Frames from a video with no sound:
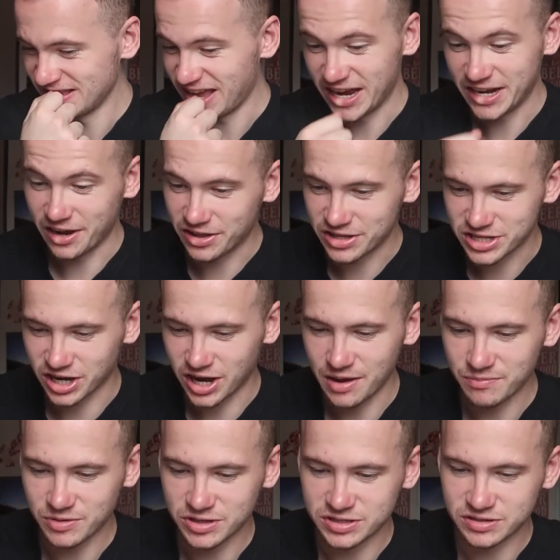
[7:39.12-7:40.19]
another
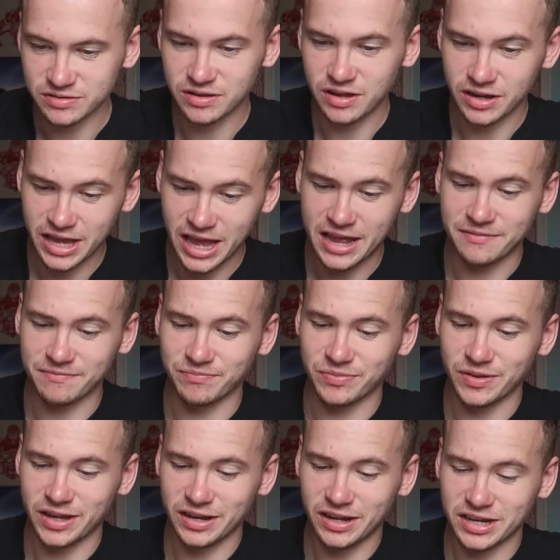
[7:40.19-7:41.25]
time because, again,
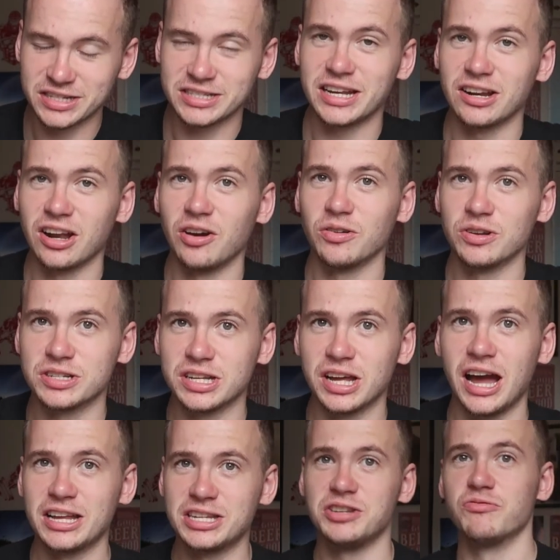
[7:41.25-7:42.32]
uh, like I said, like honestly,
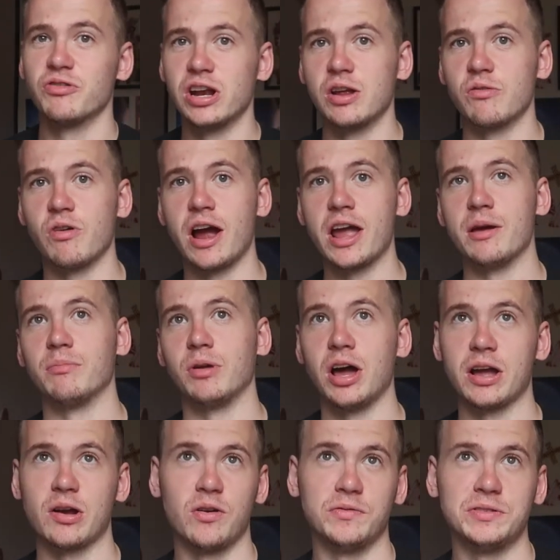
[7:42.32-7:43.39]
I actually really rate them.
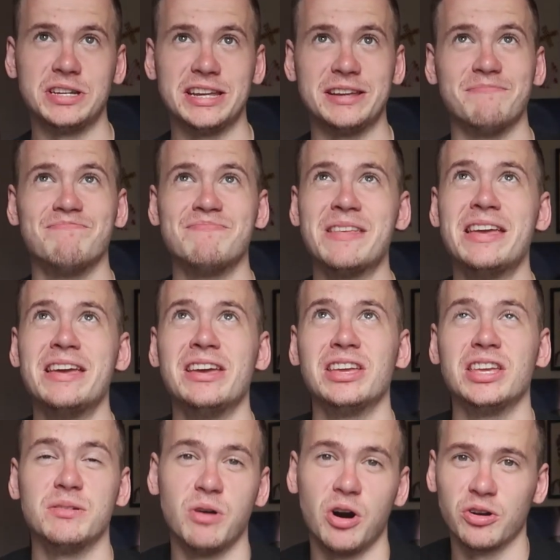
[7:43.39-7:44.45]
Like, obviously,
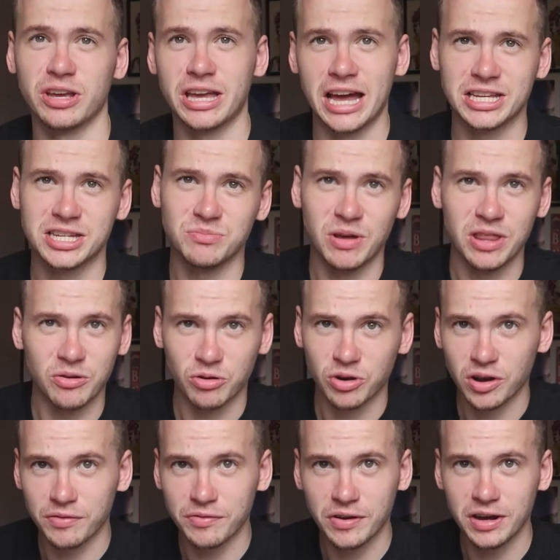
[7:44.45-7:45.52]
you might want to catch them when they're on
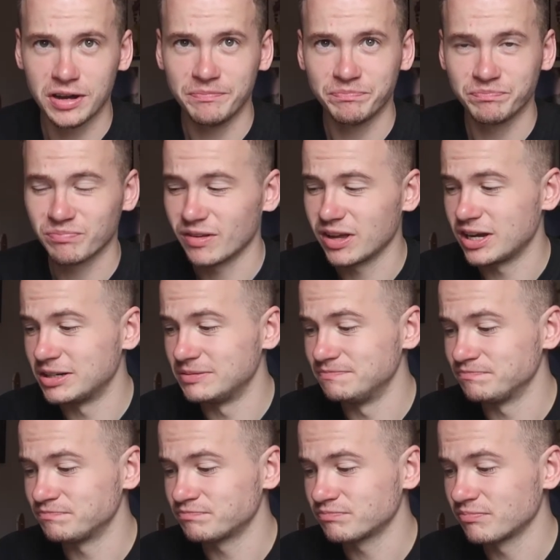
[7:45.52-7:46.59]
offer.
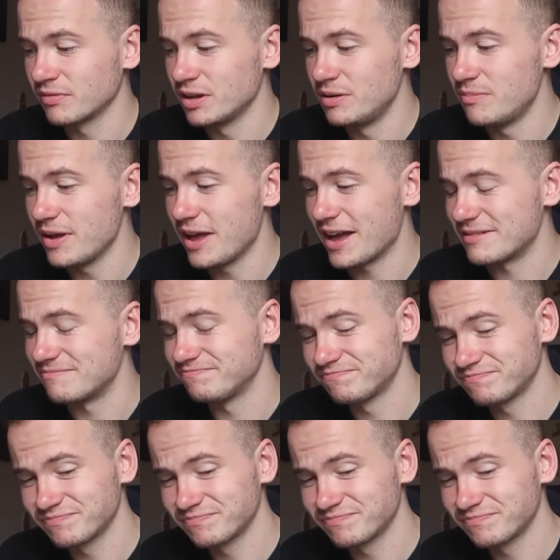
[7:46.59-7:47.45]
Um, but yeah,